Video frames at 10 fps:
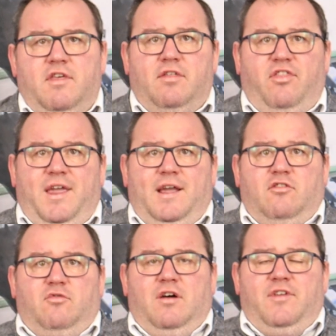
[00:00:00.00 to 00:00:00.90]
The other thing is
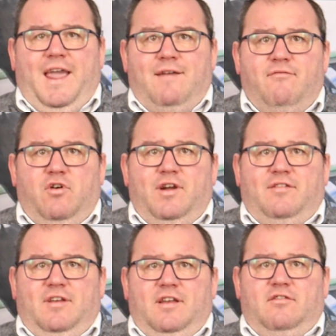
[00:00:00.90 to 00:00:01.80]
as well, the
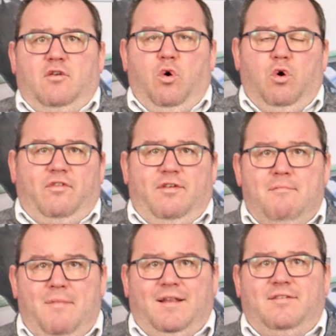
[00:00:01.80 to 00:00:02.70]
invoices
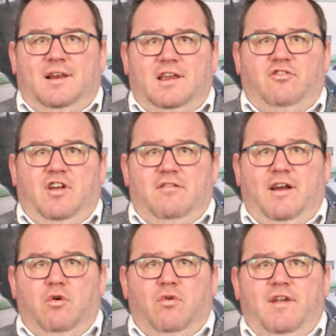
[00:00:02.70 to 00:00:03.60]
automatically
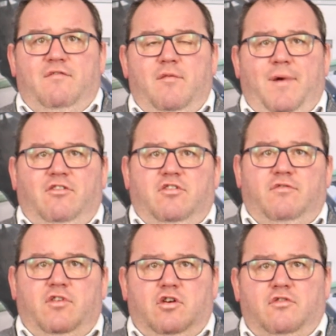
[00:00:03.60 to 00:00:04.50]
generate all the information
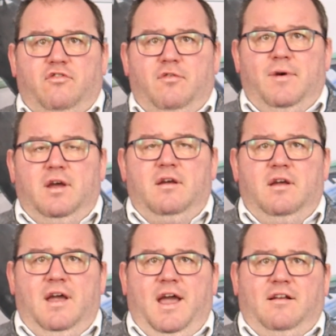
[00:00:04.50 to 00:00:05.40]
of the customer,
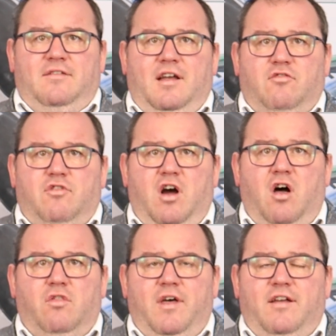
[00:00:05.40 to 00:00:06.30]
etc.
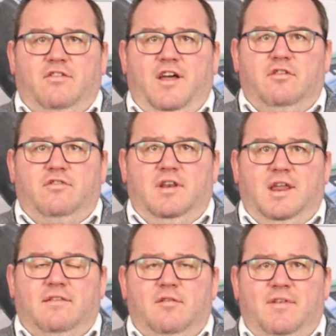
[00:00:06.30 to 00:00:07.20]
on there. So that doesn't
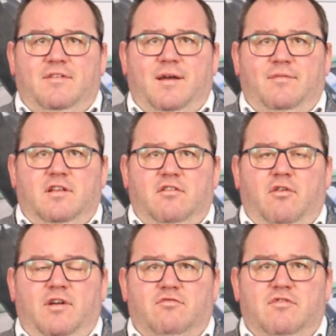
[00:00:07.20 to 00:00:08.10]
need to be typed in.
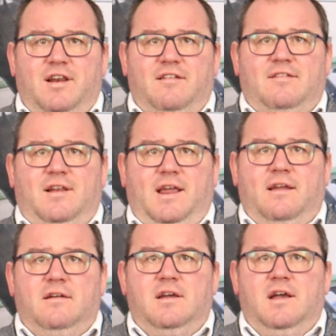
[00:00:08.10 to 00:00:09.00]
So it's really
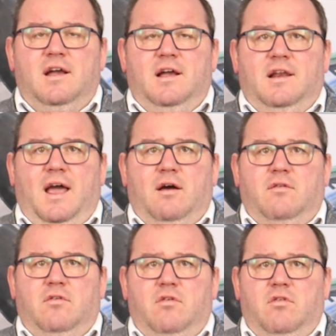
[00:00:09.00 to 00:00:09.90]
slick. Now,
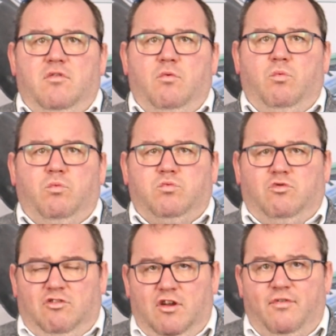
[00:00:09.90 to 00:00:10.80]
the
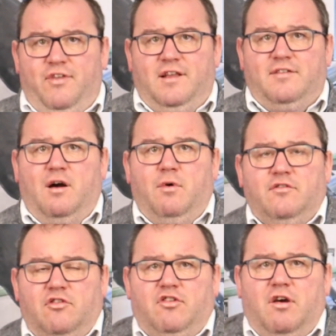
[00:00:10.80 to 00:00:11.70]
two things that I
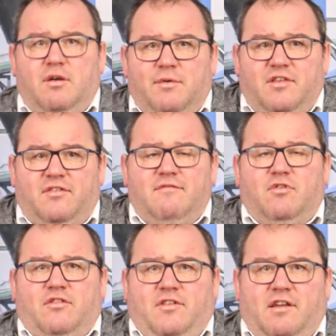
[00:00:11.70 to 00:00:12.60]
want to show you with this
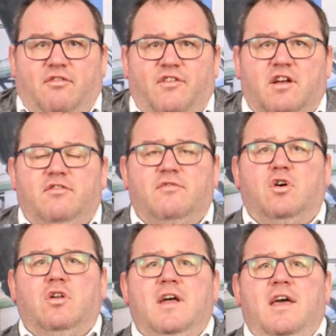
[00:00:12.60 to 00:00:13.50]
invoicing is, first of
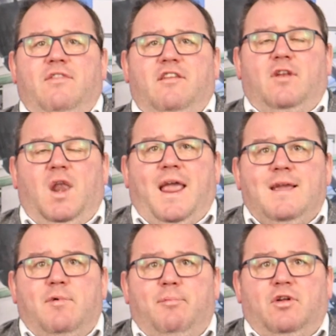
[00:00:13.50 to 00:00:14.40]
all, this
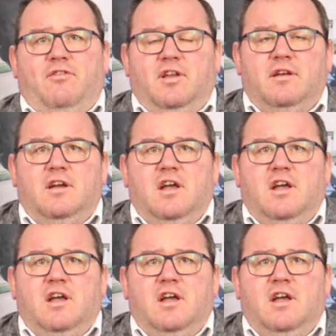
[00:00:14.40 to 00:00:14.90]
labor button.